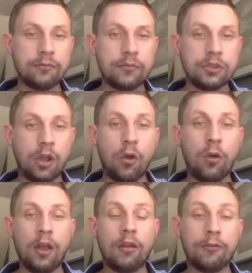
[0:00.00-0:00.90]
So
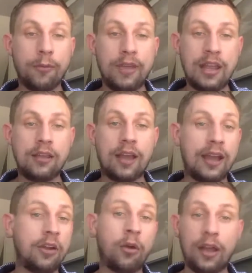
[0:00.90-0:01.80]
for me,
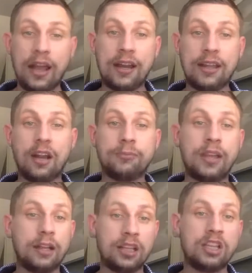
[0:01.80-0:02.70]
I know I got to get up to
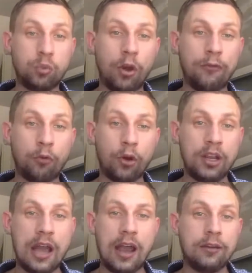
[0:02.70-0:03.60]
at least
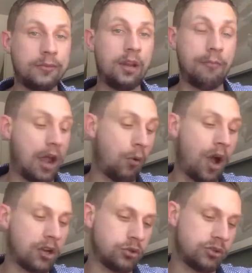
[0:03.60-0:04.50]
149, and my
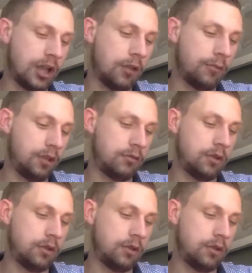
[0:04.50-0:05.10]
watch will tell me.